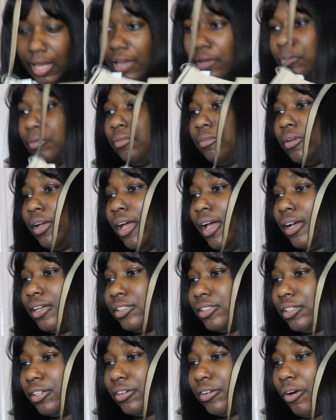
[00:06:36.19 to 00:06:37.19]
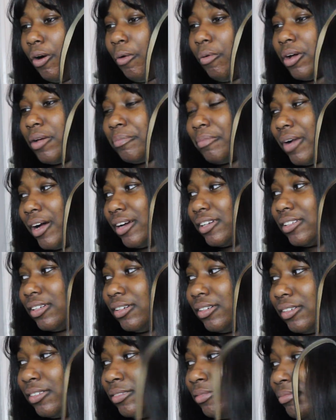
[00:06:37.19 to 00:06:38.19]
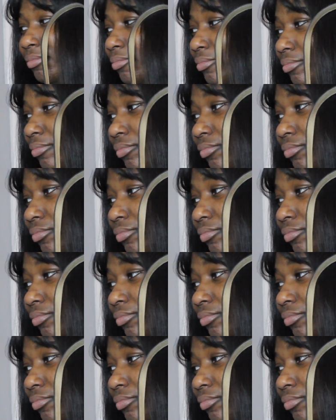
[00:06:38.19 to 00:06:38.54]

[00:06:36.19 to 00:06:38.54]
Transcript: Oh, it actually go with my um